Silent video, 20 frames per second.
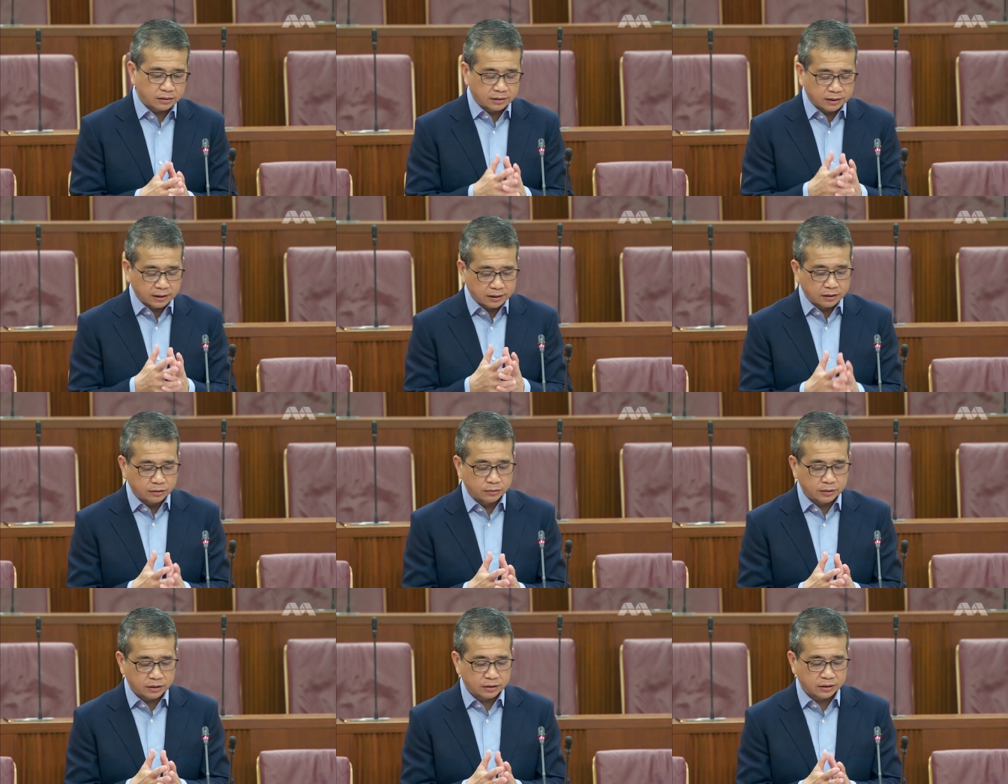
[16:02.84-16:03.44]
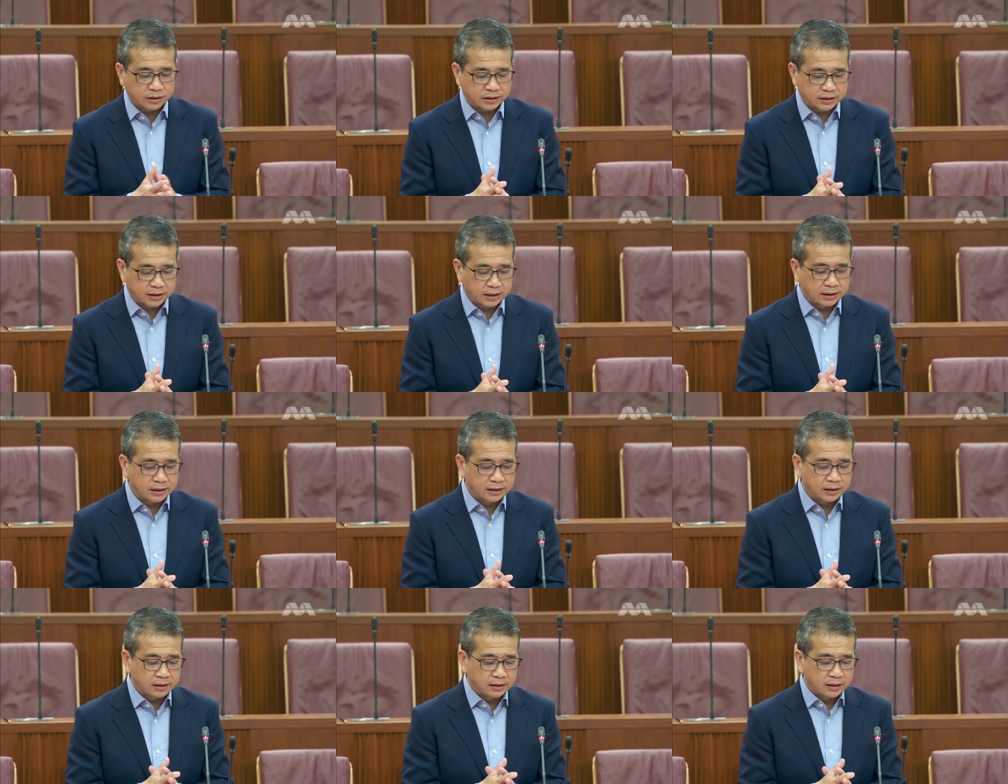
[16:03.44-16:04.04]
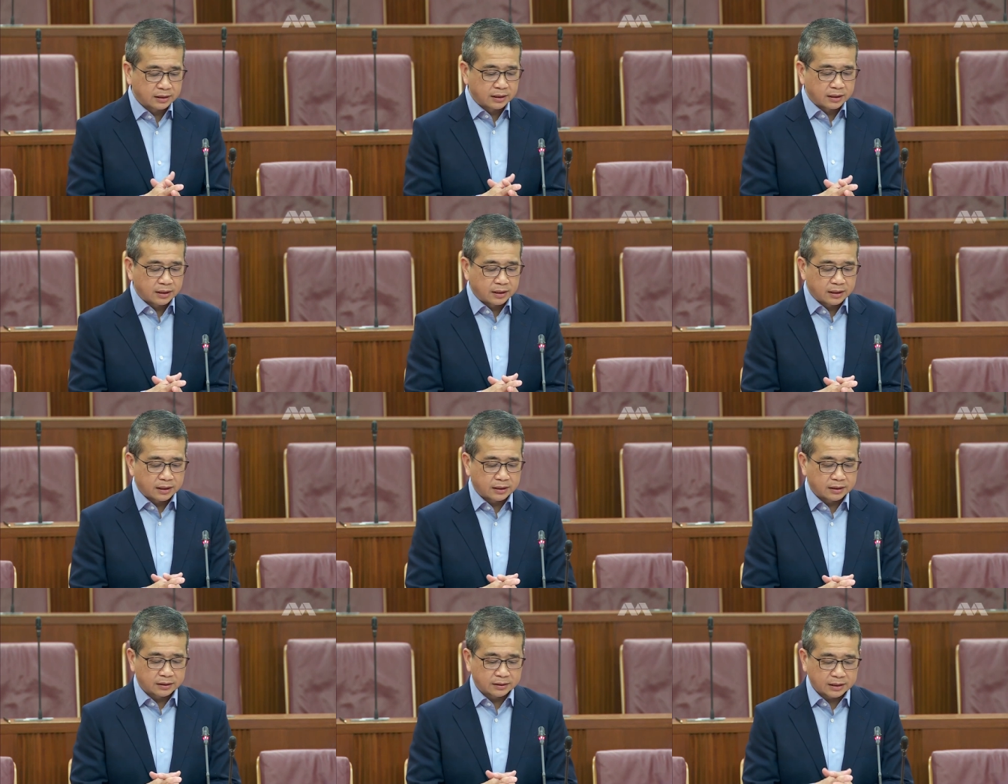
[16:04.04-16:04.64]
or legal work concern
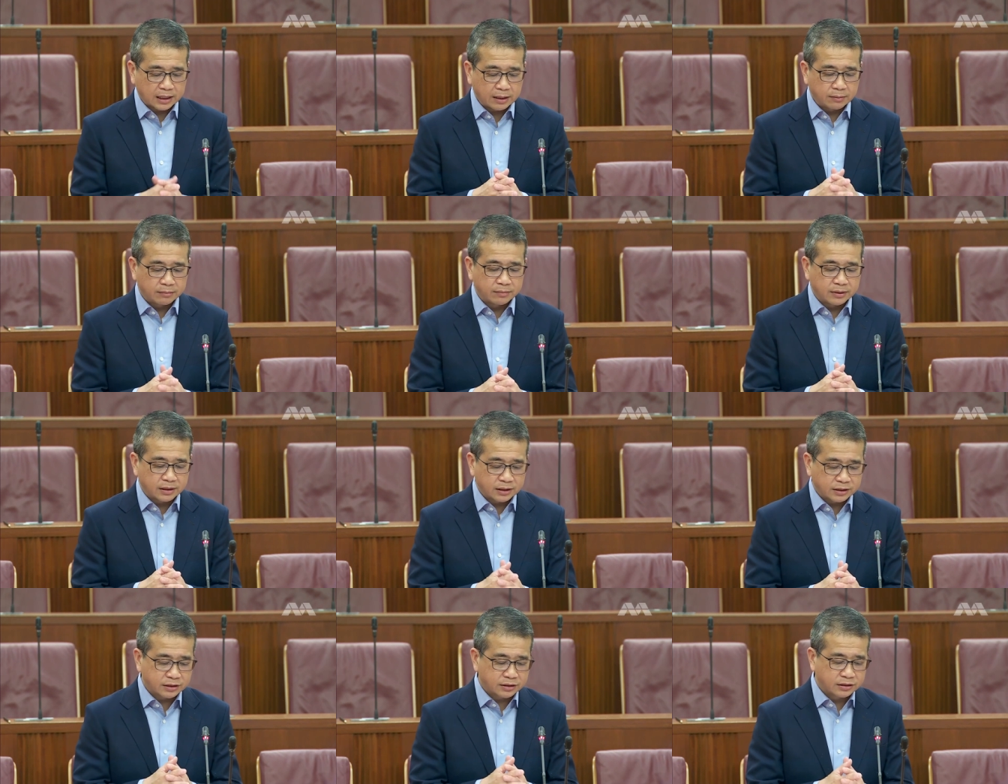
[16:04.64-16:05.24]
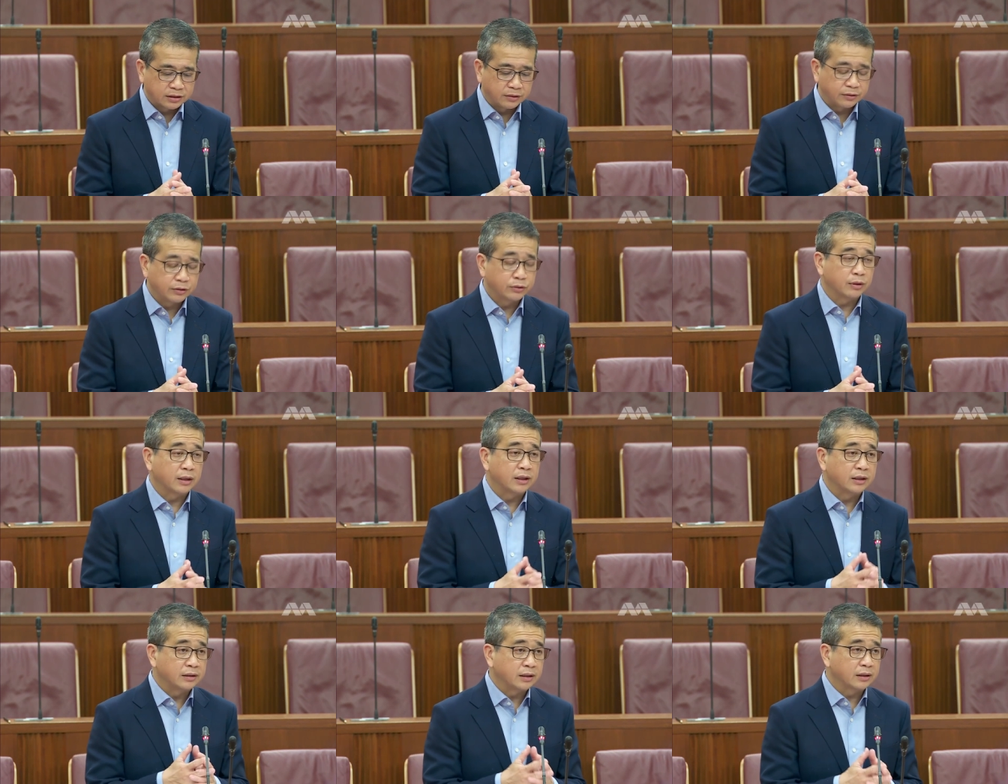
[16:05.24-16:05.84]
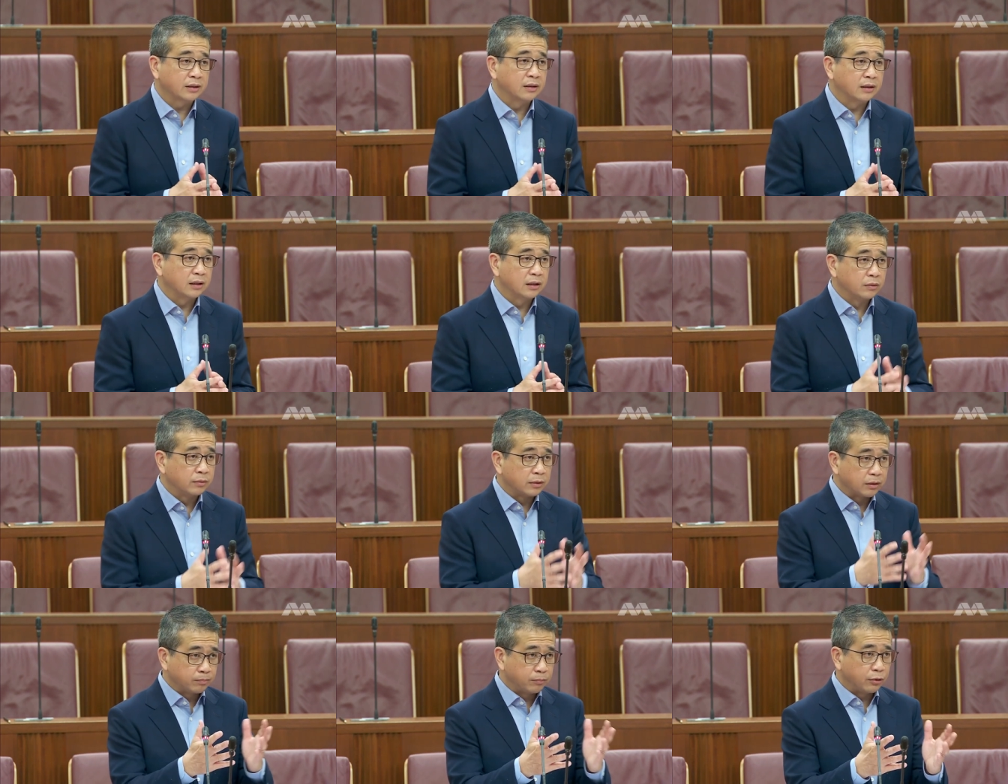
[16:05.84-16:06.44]
and the time necessary to undertake the
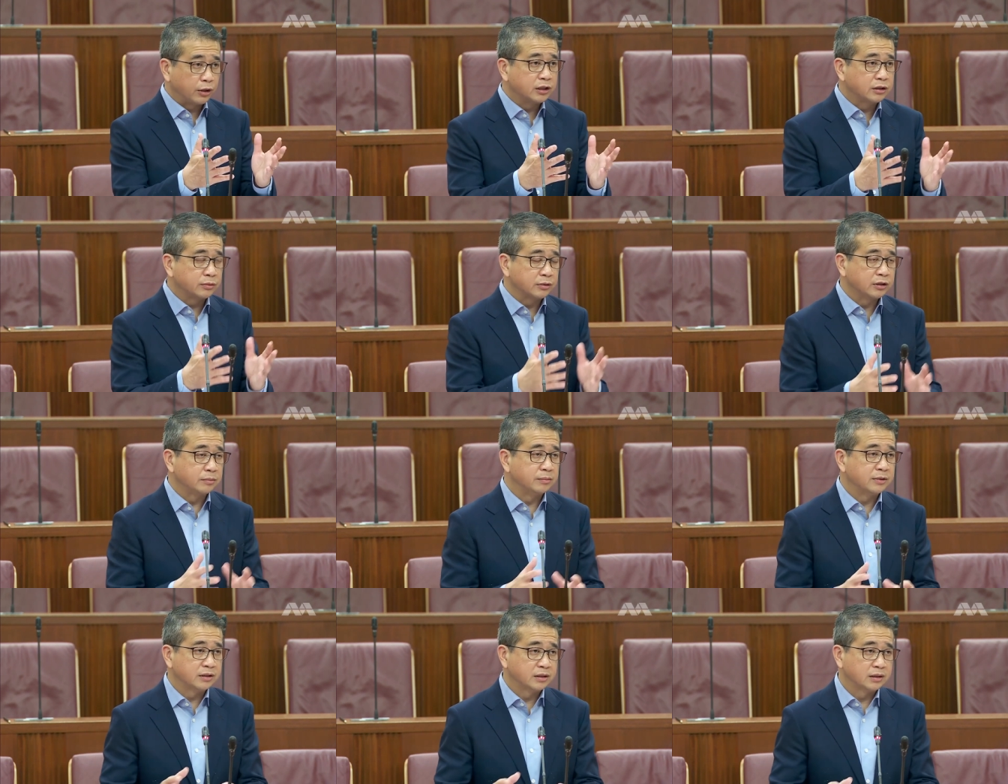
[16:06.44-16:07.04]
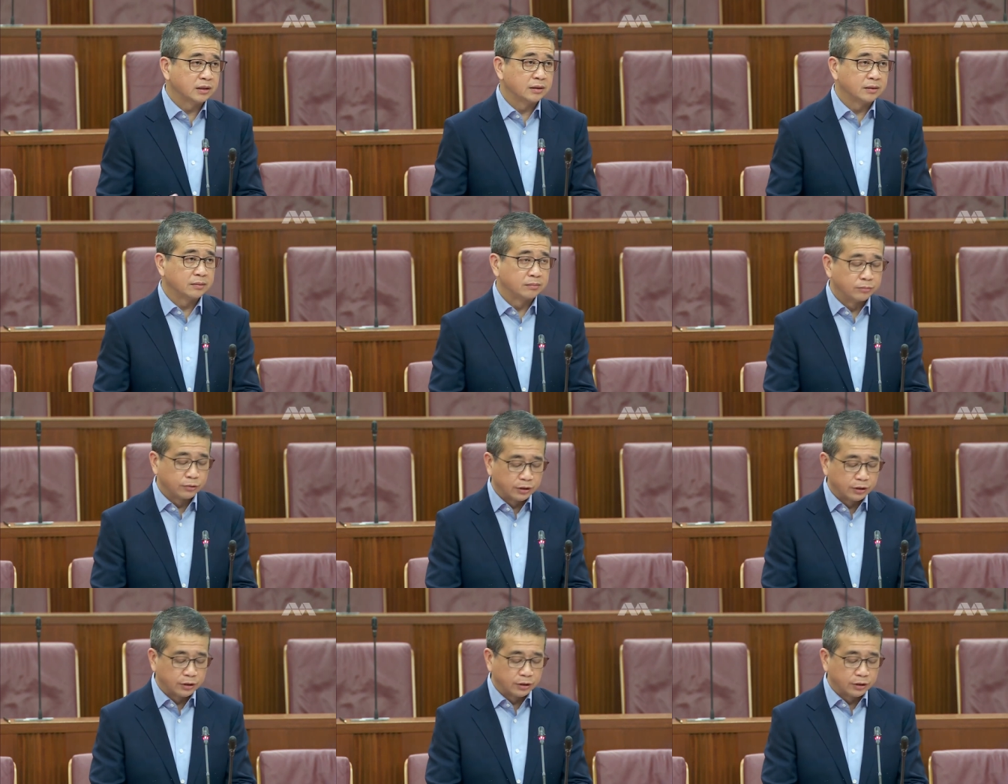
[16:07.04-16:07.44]
legal work points which Mr.